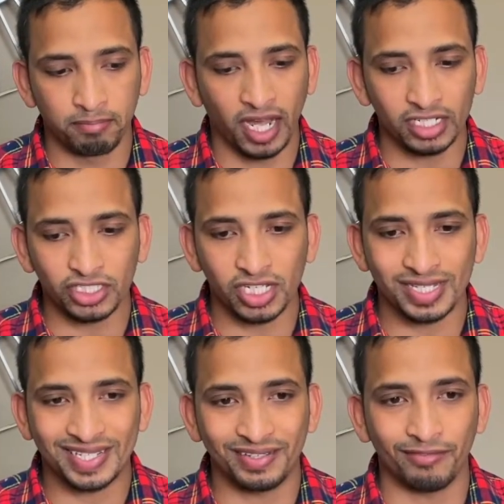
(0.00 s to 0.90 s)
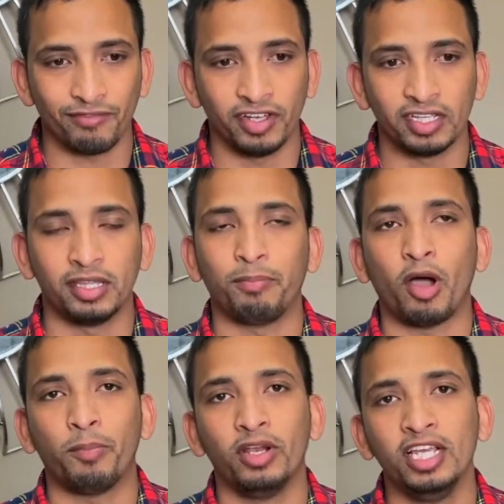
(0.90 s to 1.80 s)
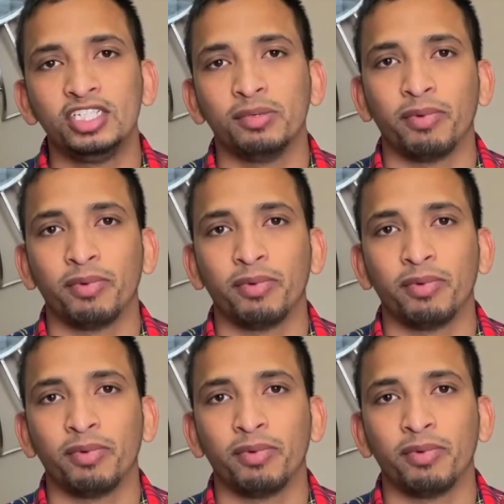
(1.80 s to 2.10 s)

not just with the population,